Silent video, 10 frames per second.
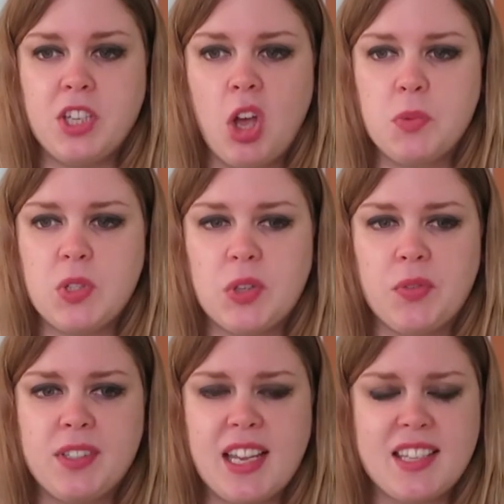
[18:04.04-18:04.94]
terms
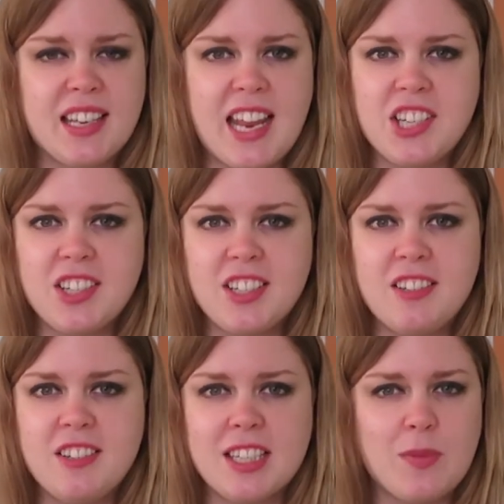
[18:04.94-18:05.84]
of
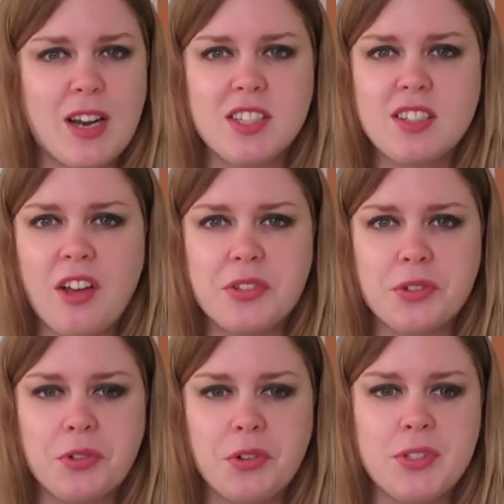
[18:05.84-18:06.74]
destinations as well as styles
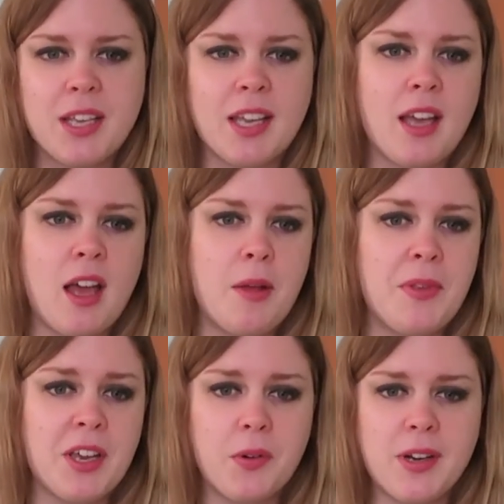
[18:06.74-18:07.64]
of cruising
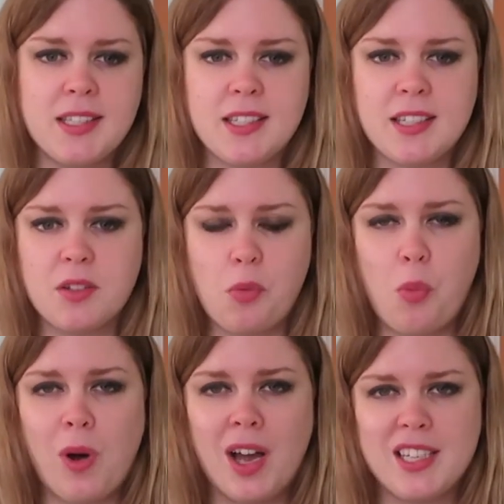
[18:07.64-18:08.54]
increases,
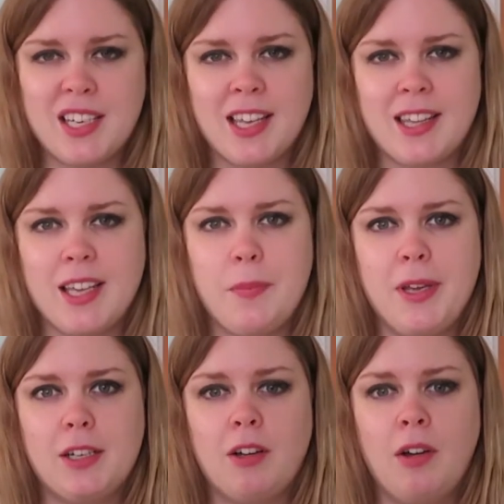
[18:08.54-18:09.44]
widening the
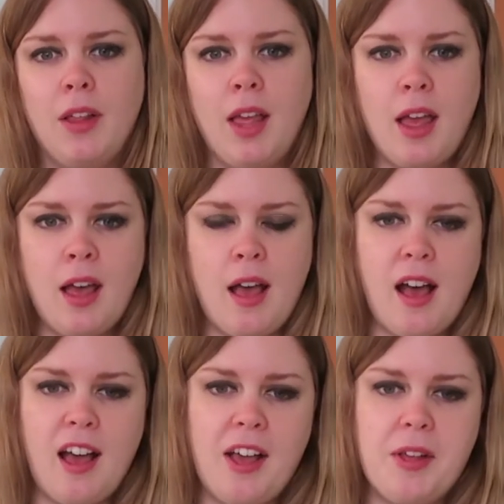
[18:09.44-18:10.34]
appeal.
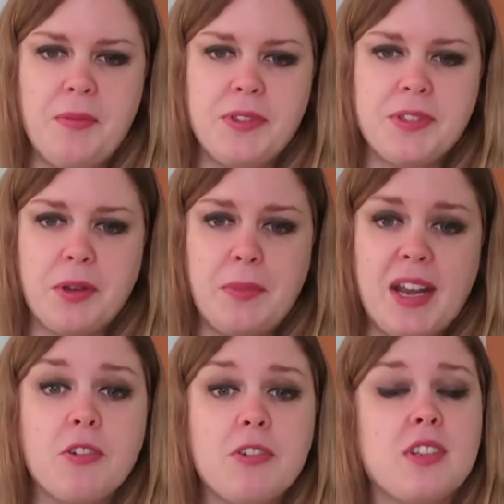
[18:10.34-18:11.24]
So
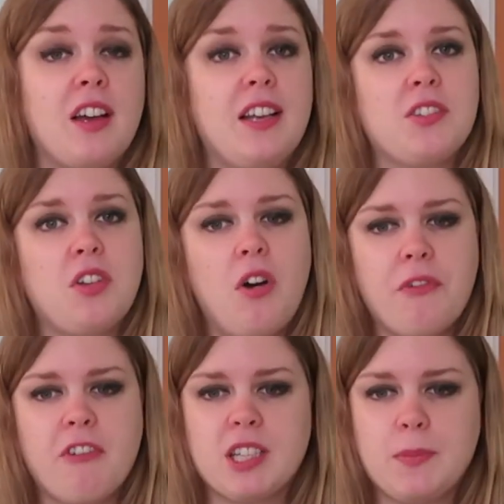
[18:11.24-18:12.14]
many cruise lines
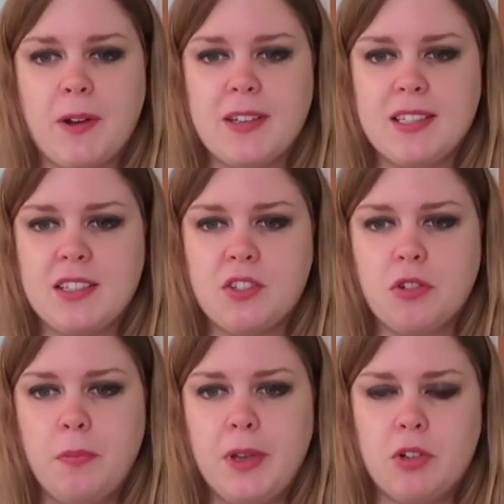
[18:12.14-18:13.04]
offer experiences
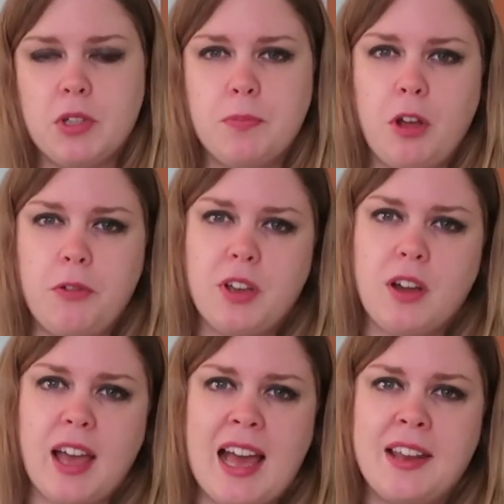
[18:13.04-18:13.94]
to appeal to both
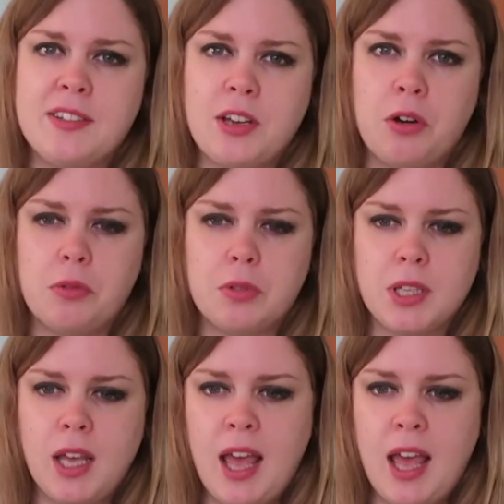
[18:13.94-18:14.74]
young and old,